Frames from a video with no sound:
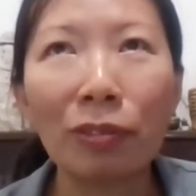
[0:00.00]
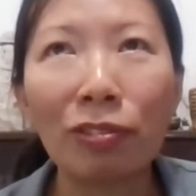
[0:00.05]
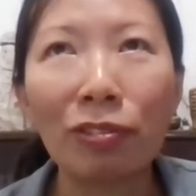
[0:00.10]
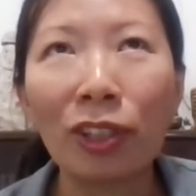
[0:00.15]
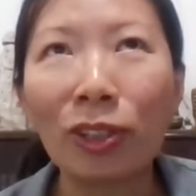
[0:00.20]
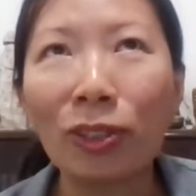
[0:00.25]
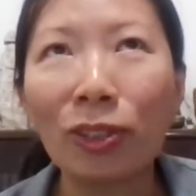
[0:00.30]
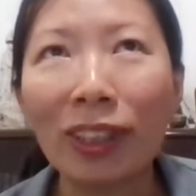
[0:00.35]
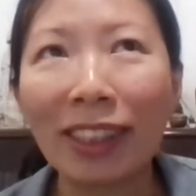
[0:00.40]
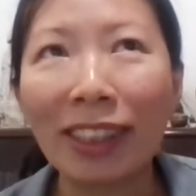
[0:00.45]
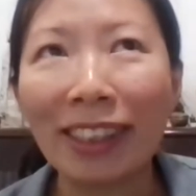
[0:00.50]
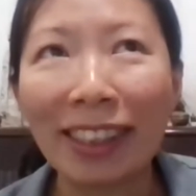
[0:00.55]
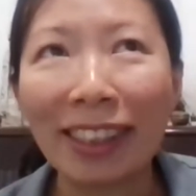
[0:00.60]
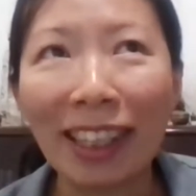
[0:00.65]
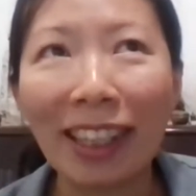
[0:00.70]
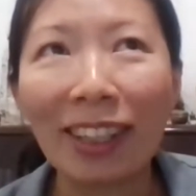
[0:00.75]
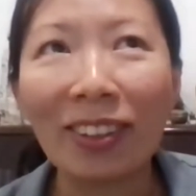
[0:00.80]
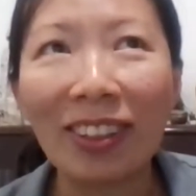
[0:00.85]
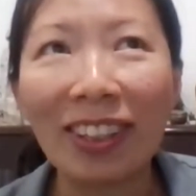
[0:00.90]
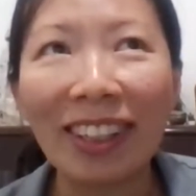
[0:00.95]
before you sit
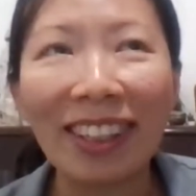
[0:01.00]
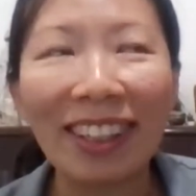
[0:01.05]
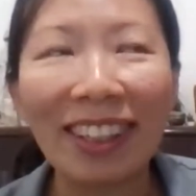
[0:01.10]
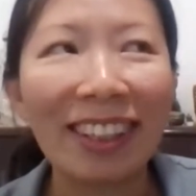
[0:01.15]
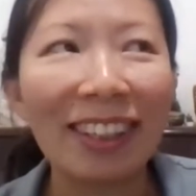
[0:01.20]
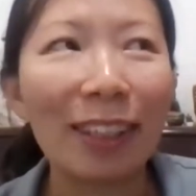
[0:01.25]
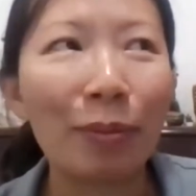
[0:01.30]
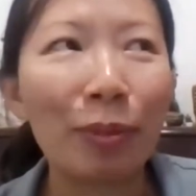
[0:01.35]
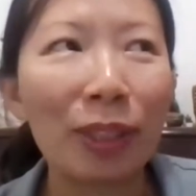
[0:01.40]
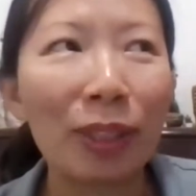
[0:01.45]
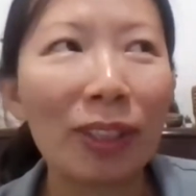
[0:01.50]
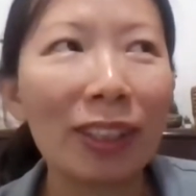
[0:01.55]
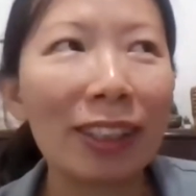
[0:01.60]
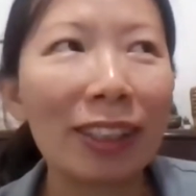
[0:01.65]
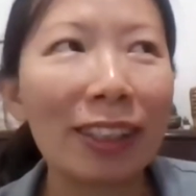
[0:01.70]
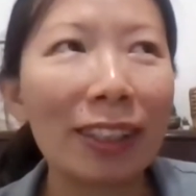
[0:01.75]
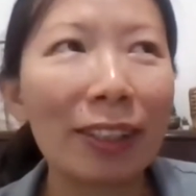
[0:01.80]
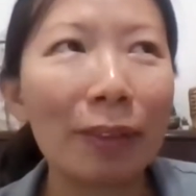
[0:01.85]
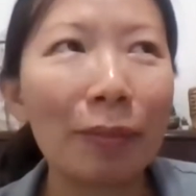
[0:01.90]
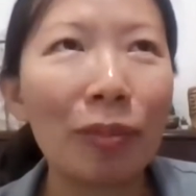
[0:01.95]
down. Yeah,
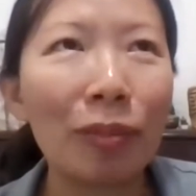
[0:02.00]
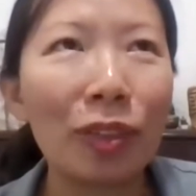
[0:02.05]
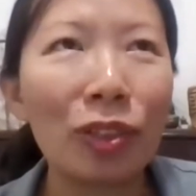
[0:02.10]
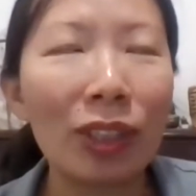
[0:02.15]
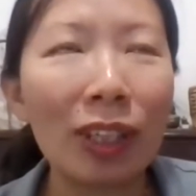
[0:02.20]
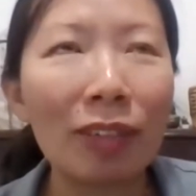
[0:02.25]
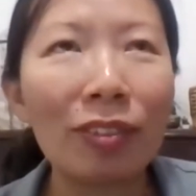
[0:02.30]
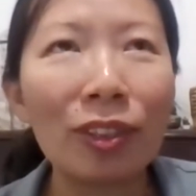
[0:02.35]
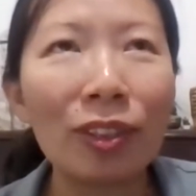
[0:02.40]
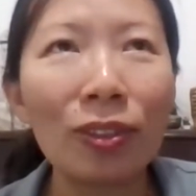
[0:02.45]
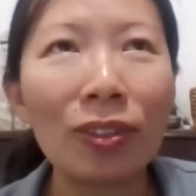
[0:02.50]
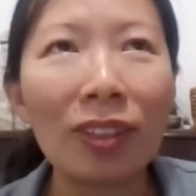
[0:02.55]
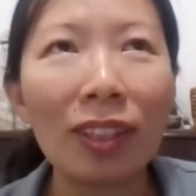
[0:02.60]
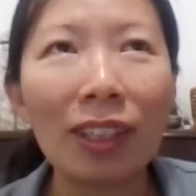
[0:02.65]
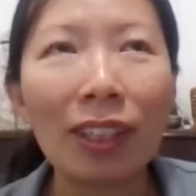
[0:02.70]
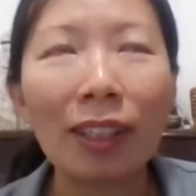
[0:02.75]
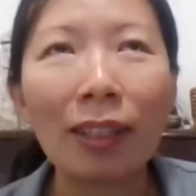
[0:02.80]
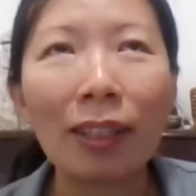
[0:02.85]
because um, you never know.